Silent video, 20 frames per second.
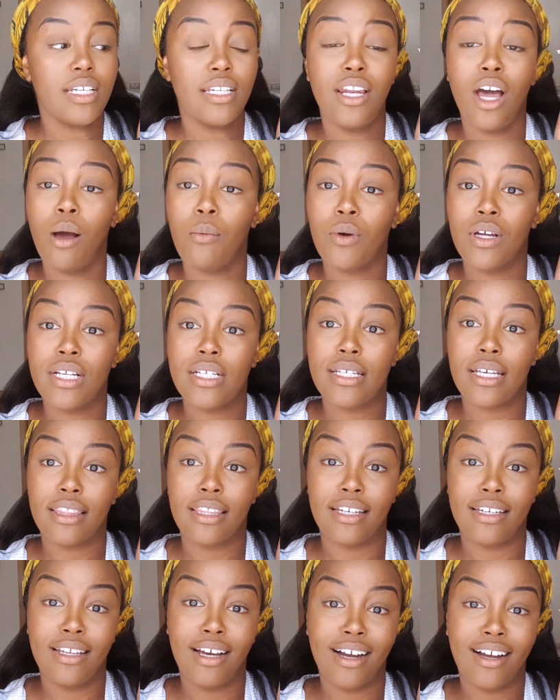I'm going to take
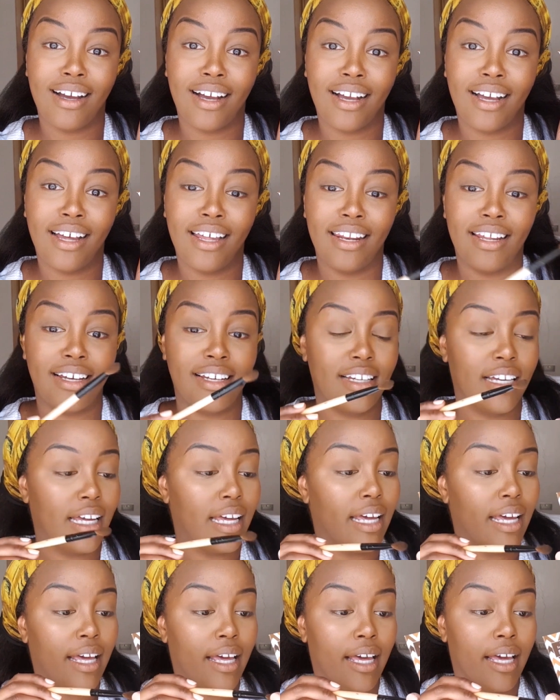the darker color
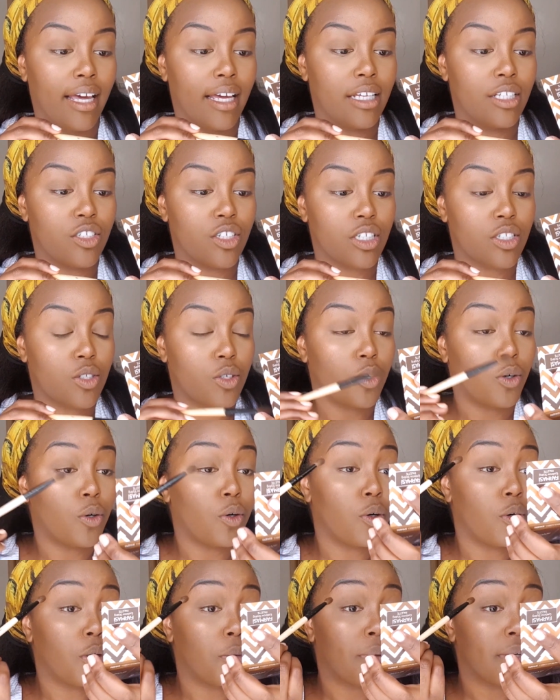and just
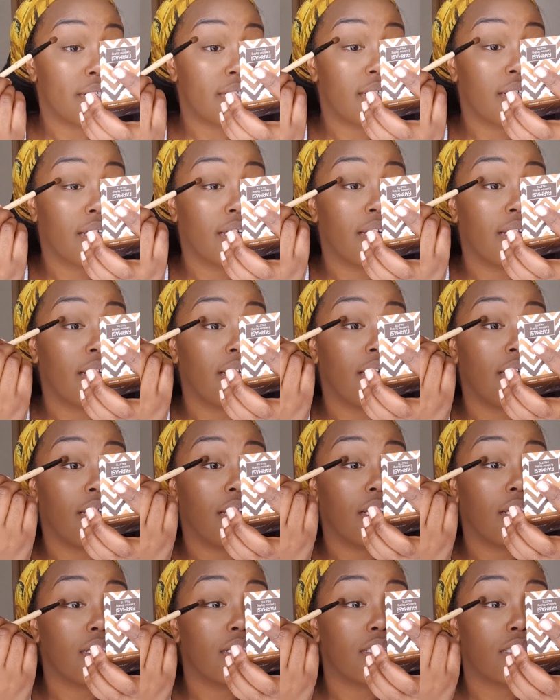go particularly
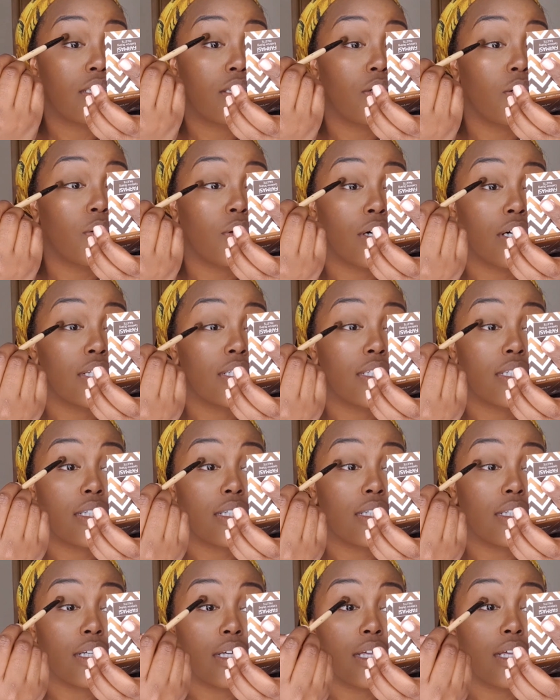towards
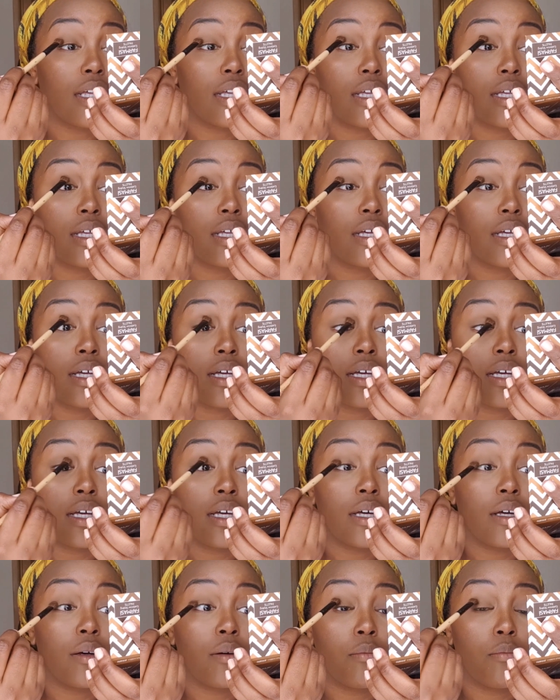the
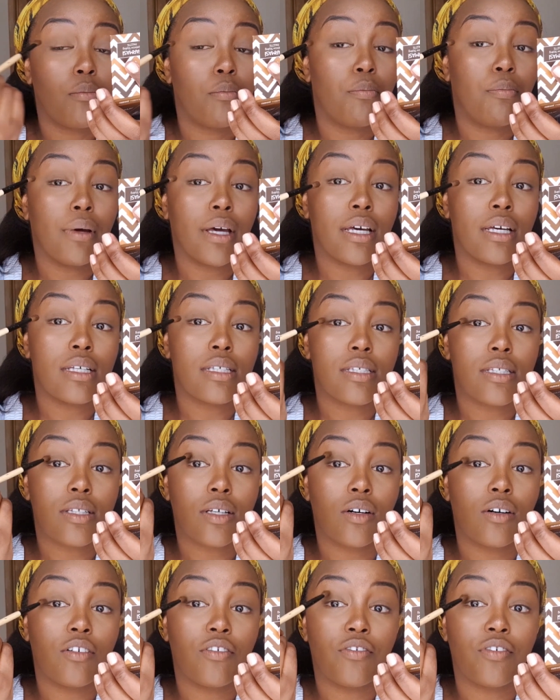base
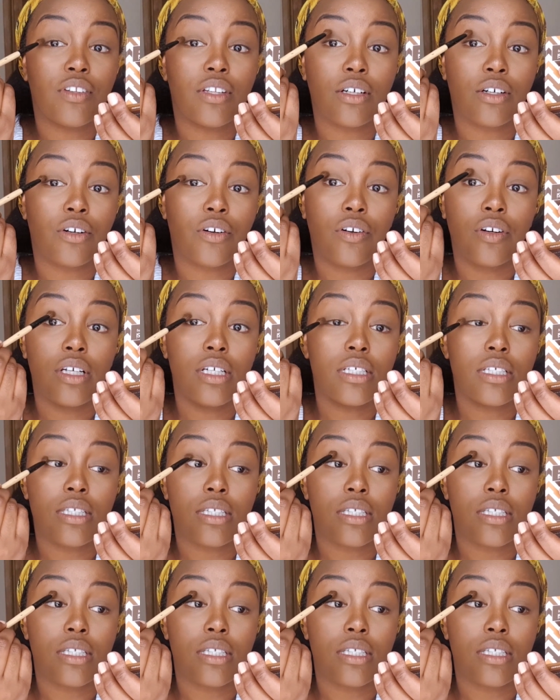of the crease